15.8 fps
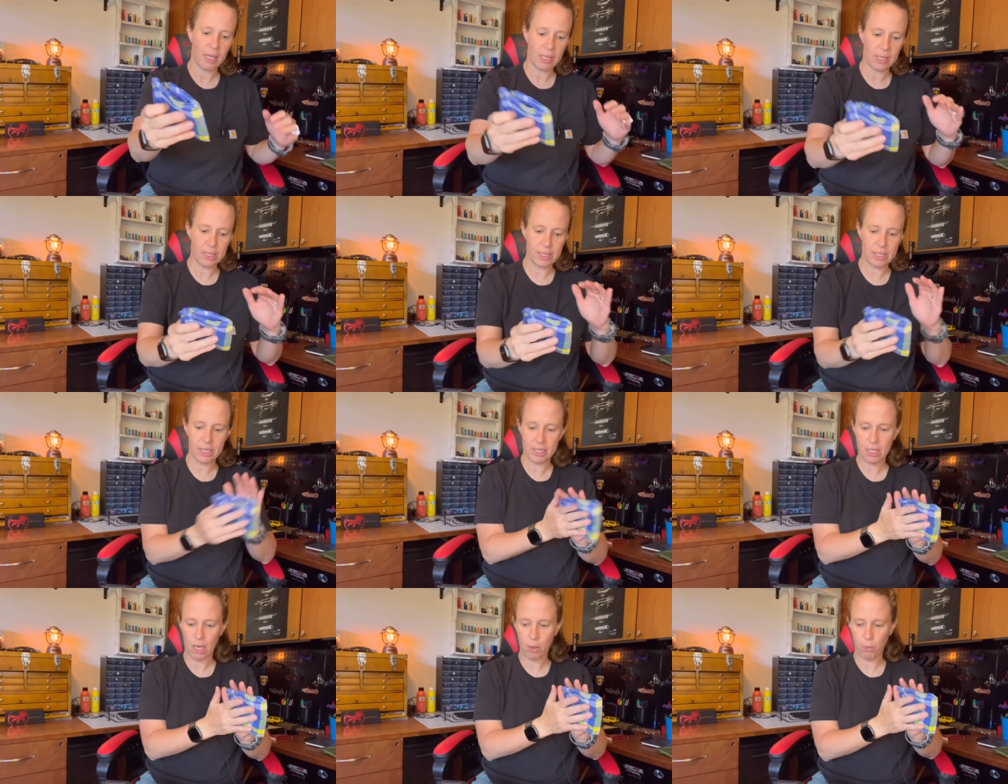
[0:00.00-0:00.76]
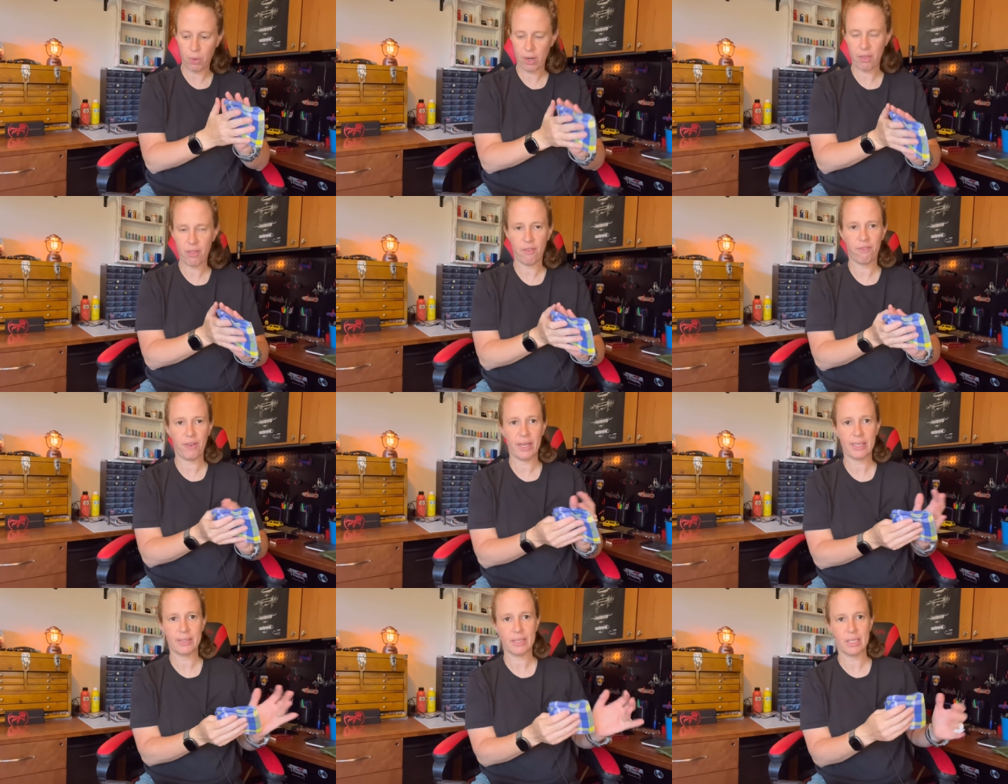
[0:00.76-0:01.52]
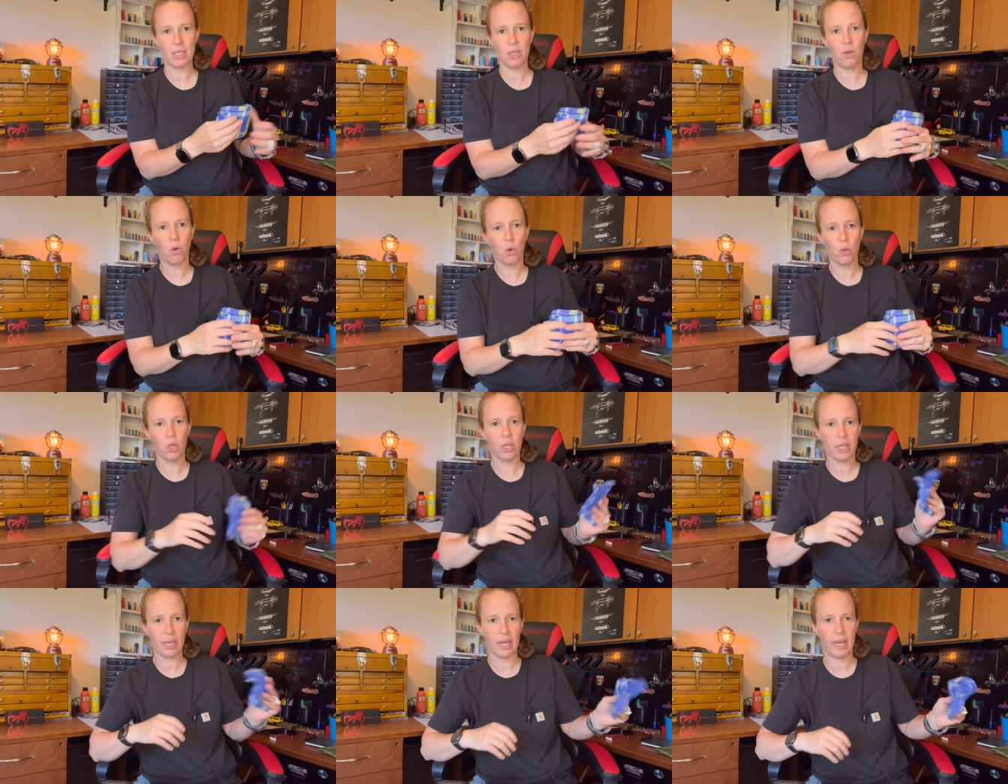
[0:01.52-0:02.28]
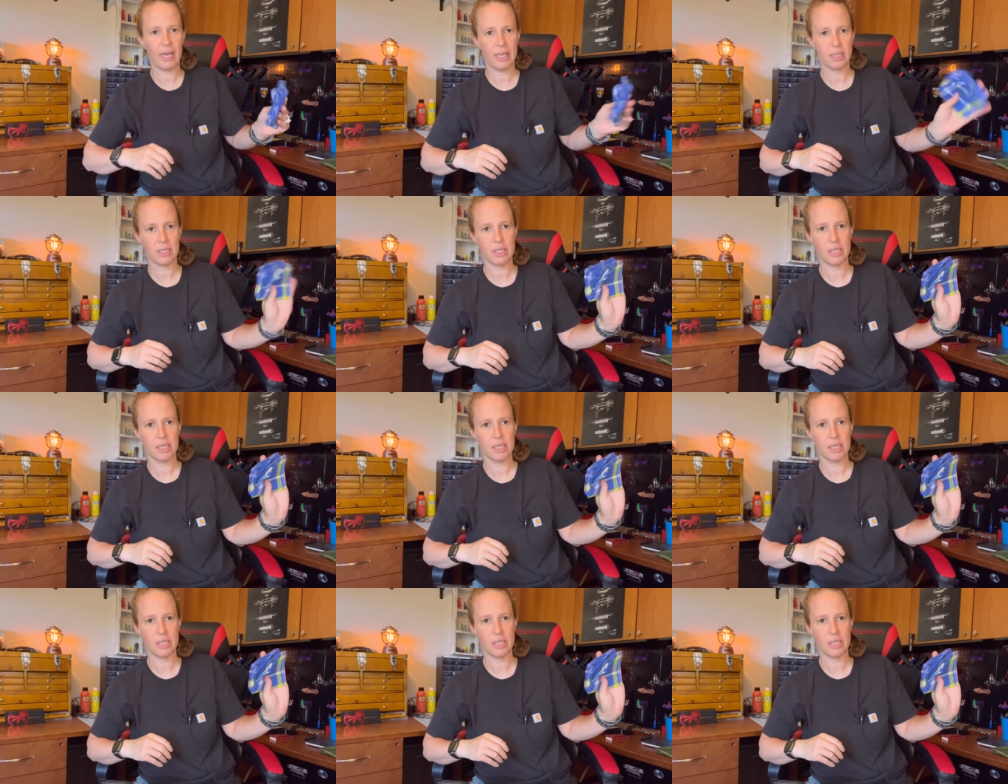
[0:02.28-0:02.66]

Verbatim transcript: and this is not one of the fancy, cool looking hanks.